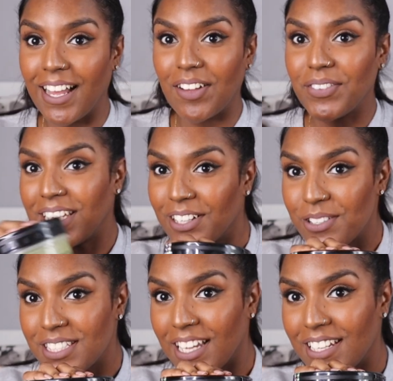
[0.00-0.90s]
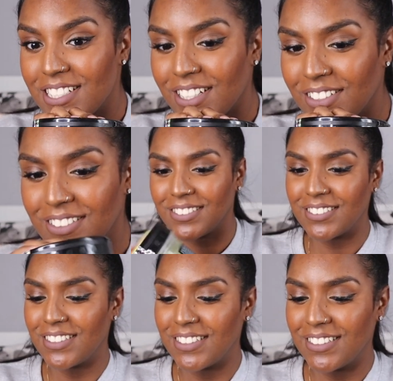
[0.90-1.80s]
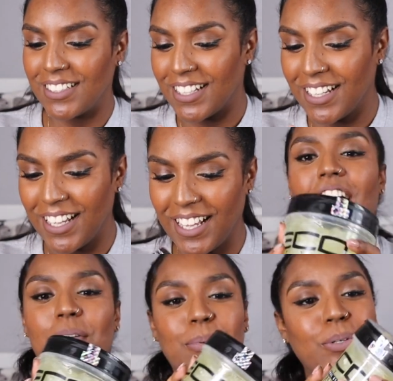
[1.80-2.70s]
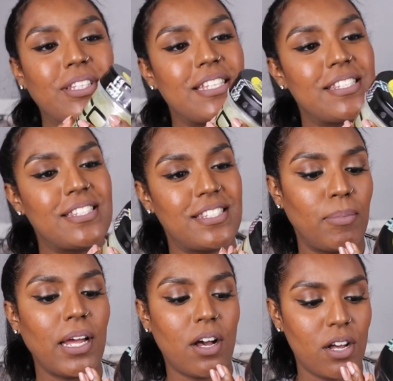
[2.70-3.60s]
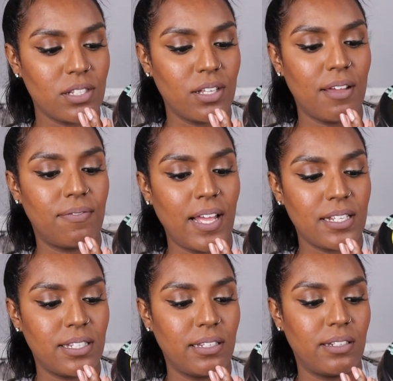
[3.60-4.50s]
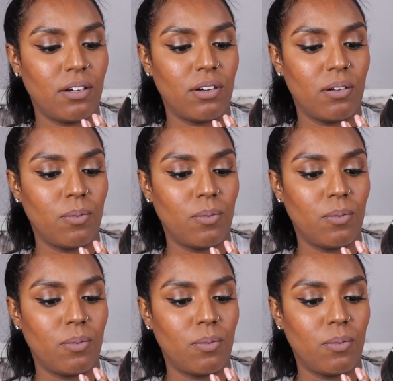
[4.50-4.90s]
have Eco Styler gel. I bought this black castor and flaxseed oil